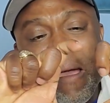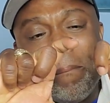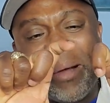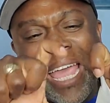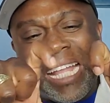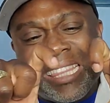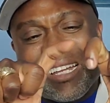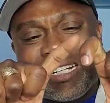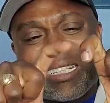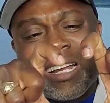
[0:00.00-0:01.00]
break the
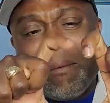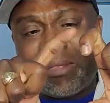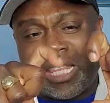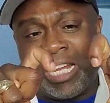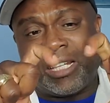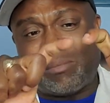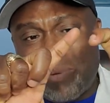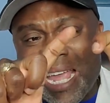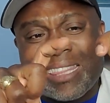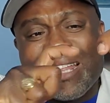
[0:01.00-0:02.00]
content,
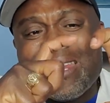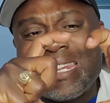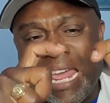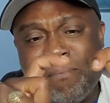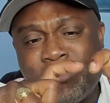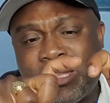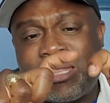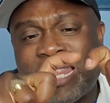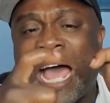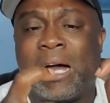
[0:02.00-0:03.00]
break the name
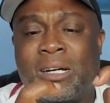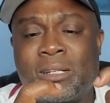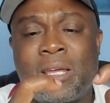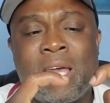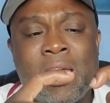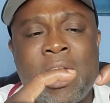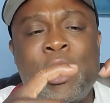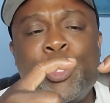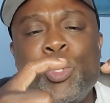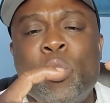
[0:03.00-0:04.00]
down,
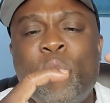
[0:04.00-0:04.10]
and you